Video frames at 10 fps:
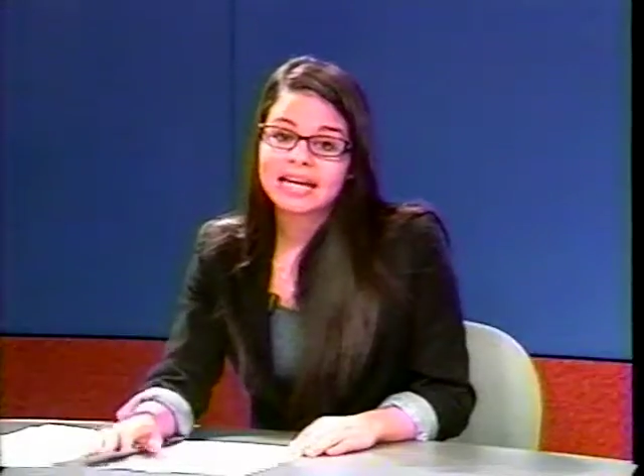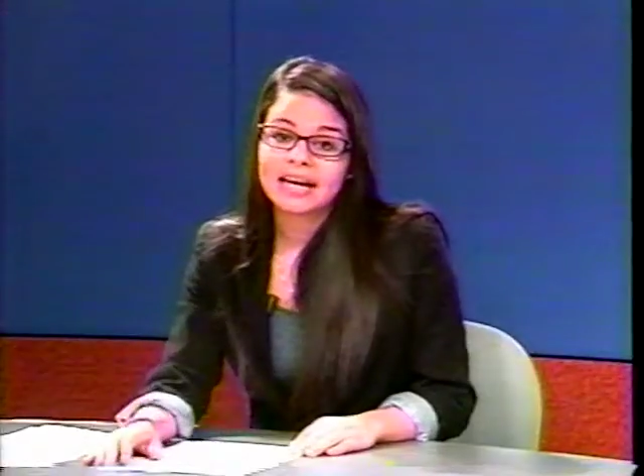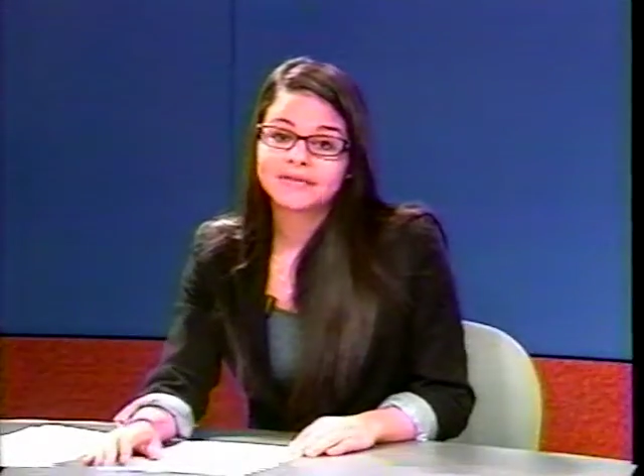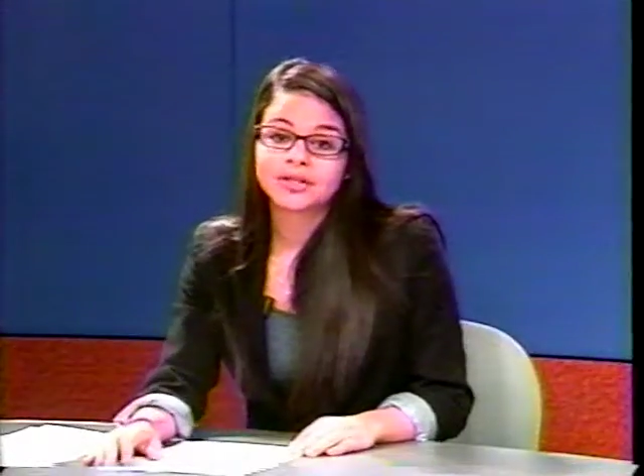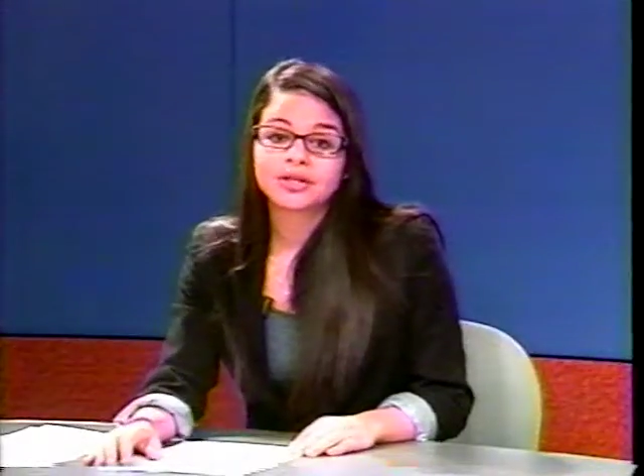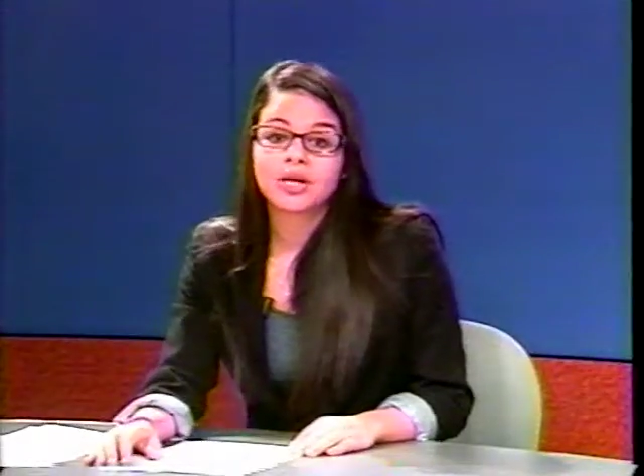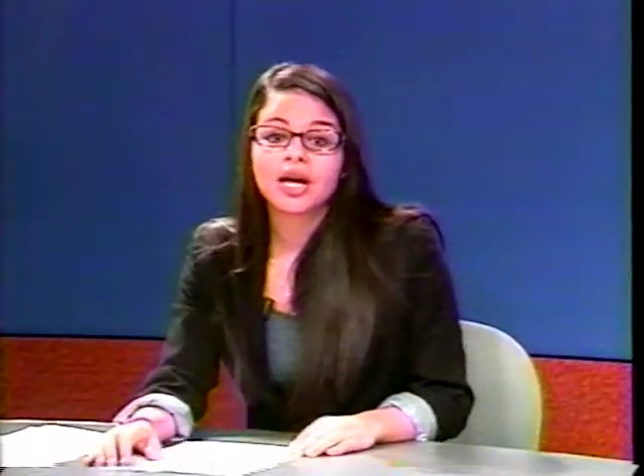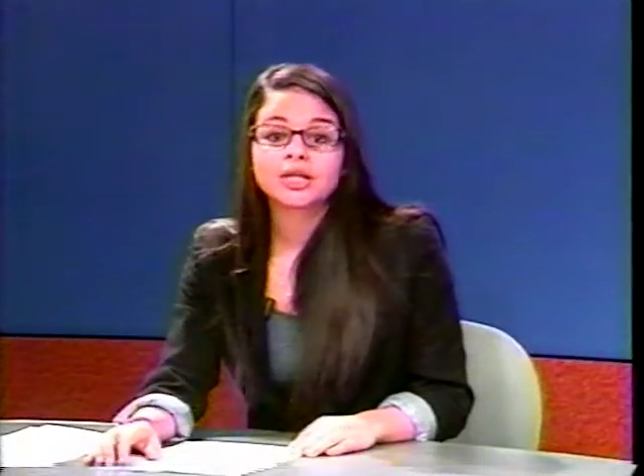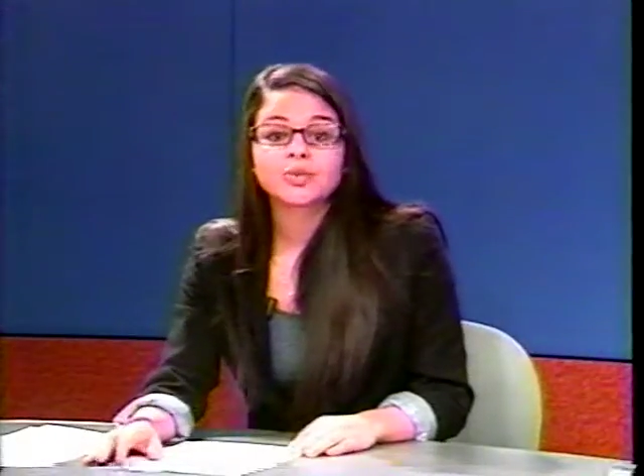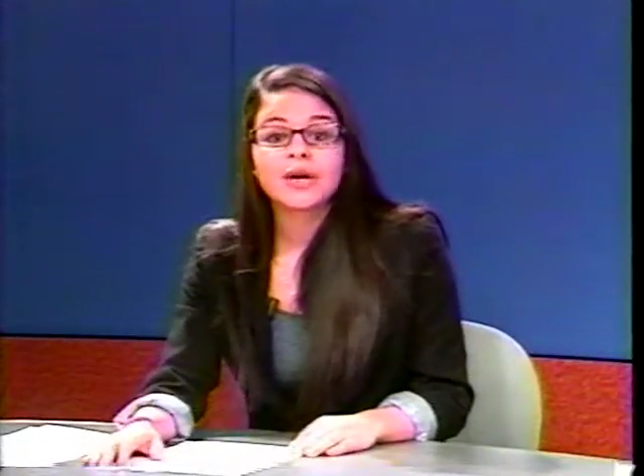after a
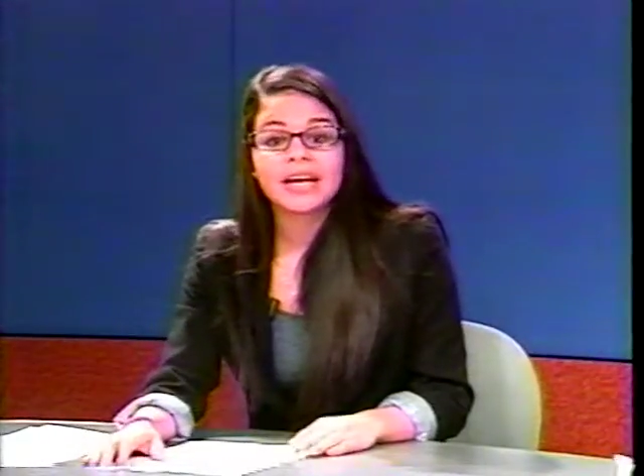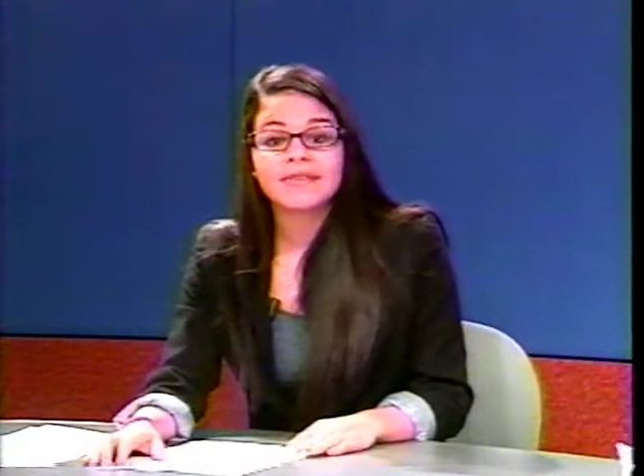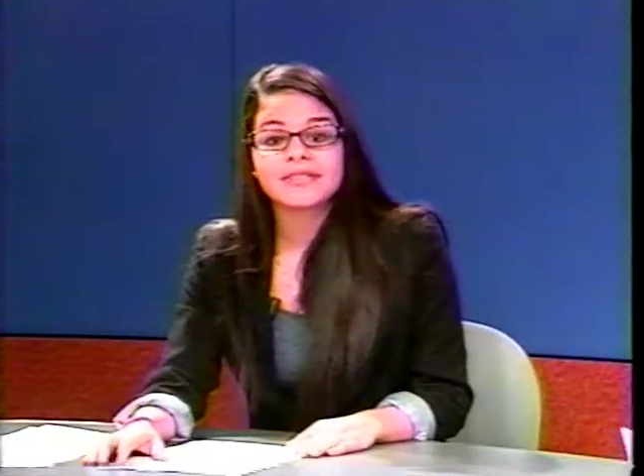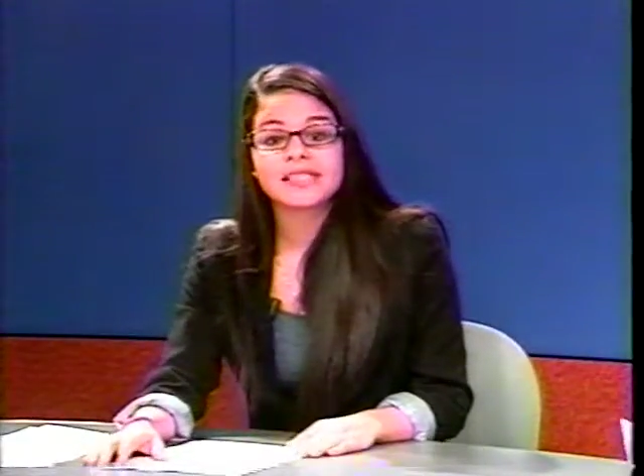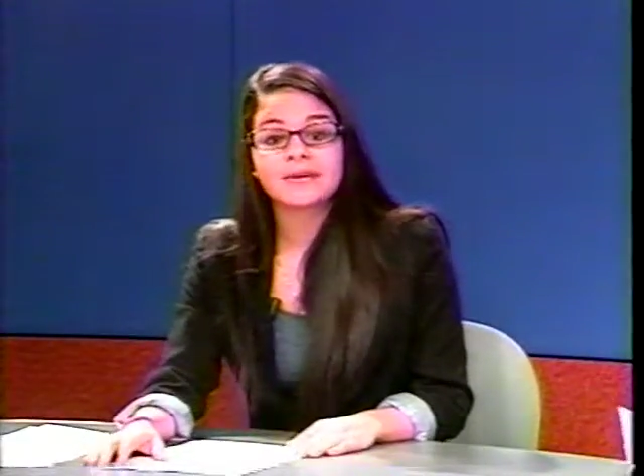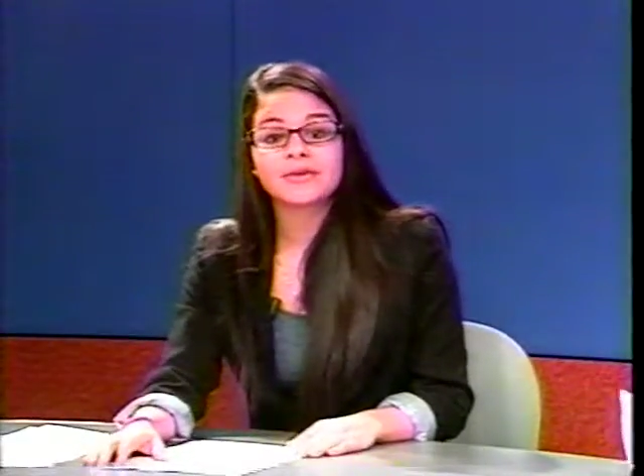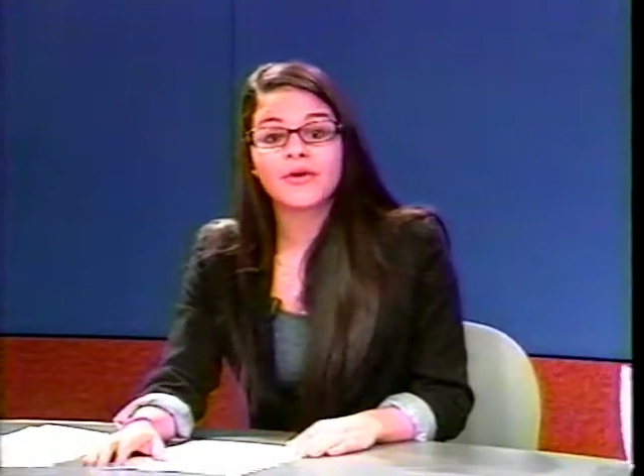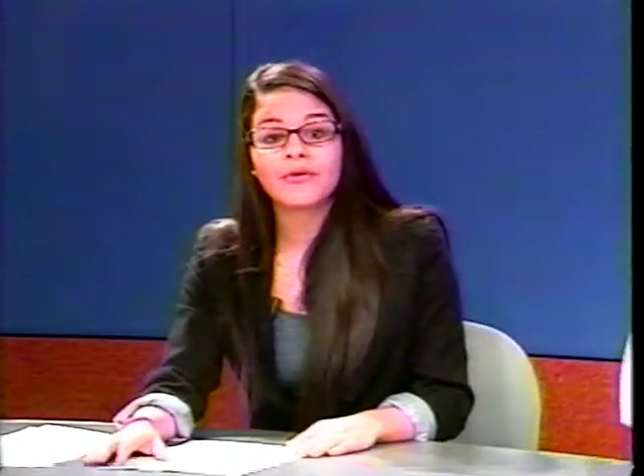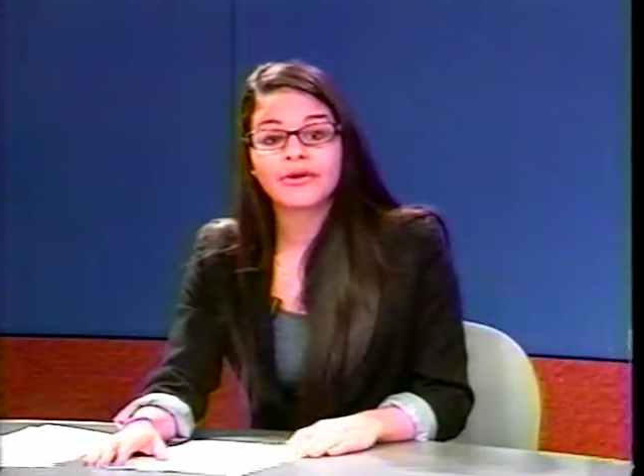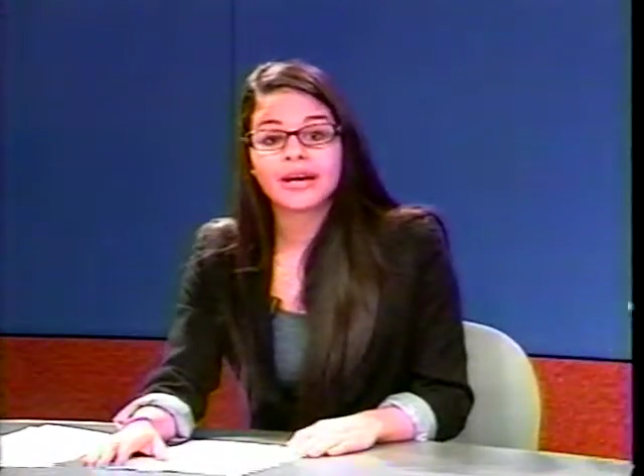large wave swept
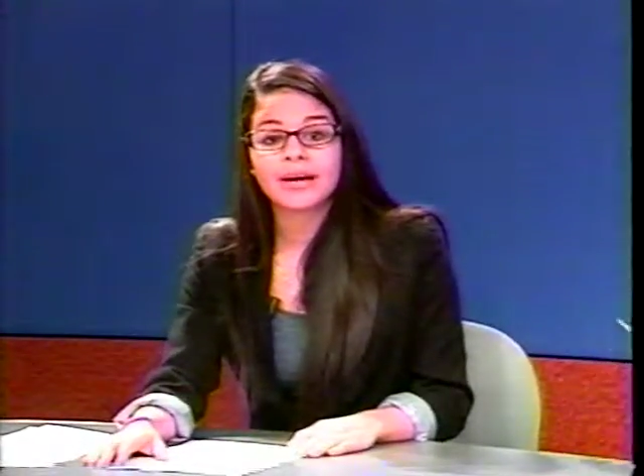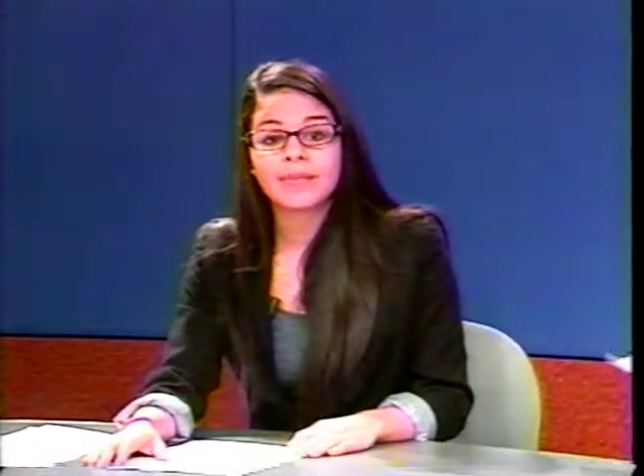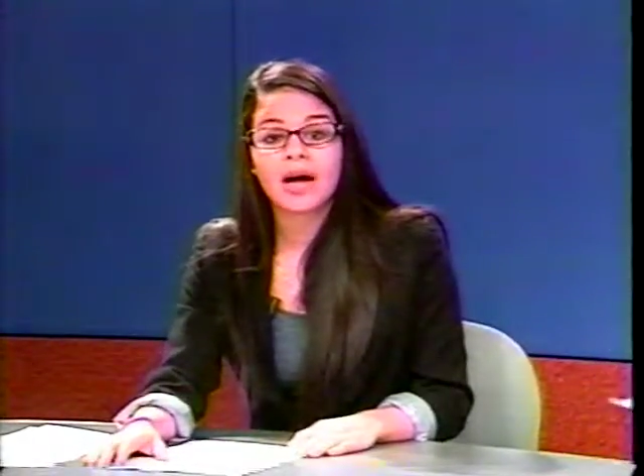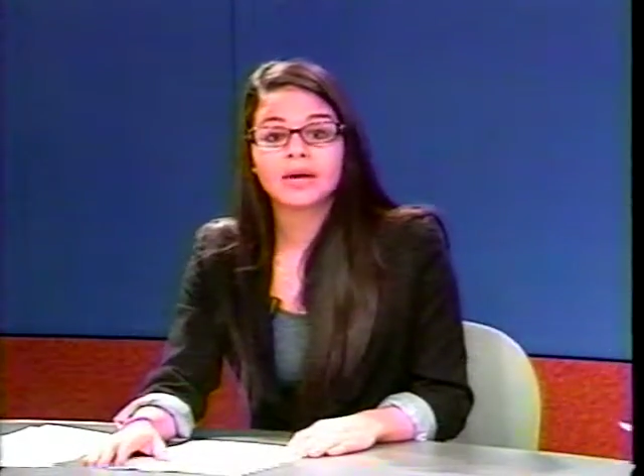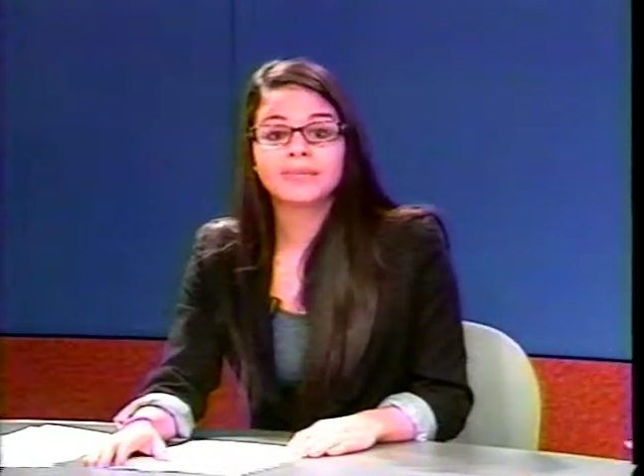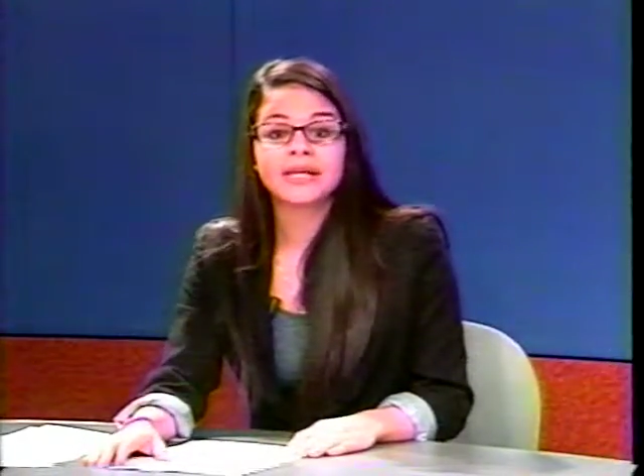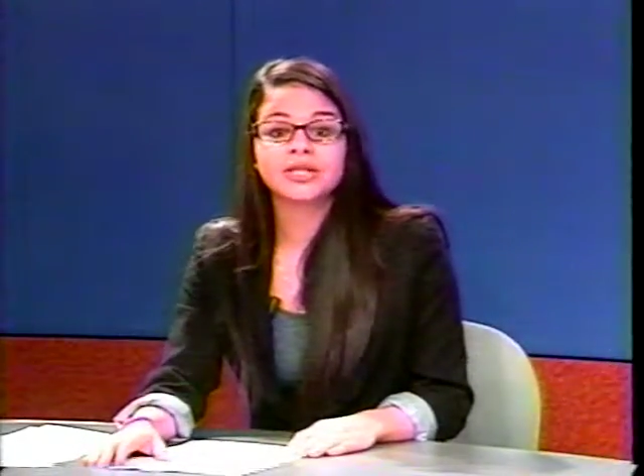over him on